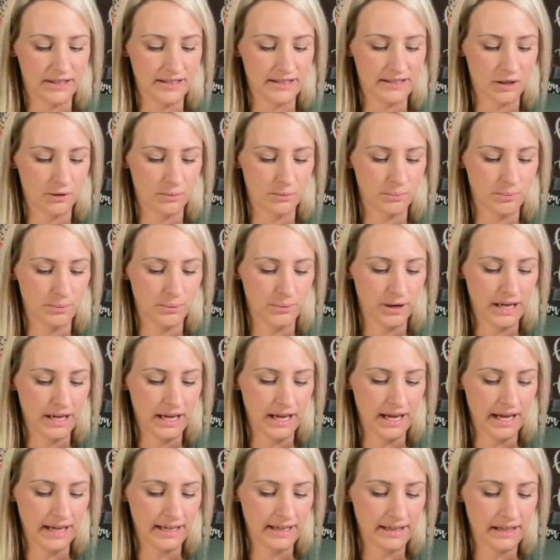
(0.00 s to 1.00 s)
So print
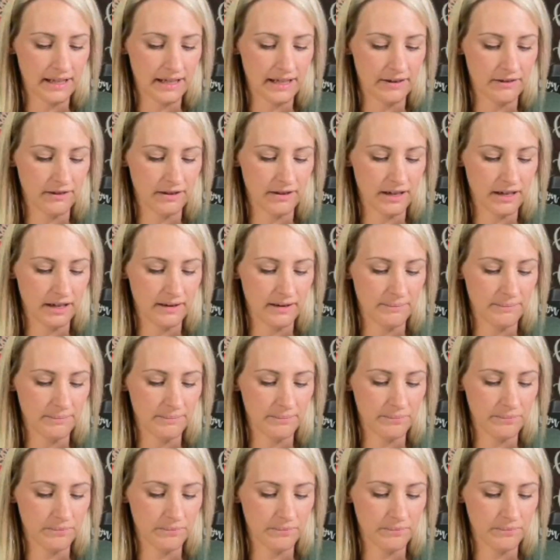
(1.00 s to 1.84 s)
hand lettering,